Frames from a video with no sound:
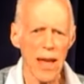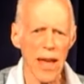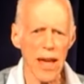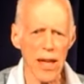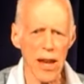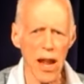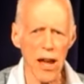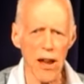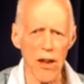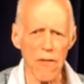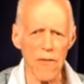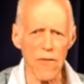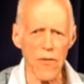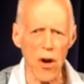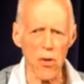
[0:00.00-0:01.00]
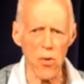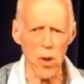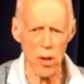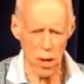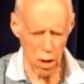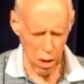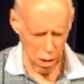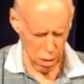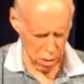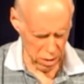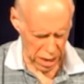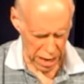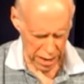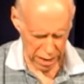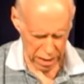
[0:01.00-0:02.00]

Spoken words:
and I have followed along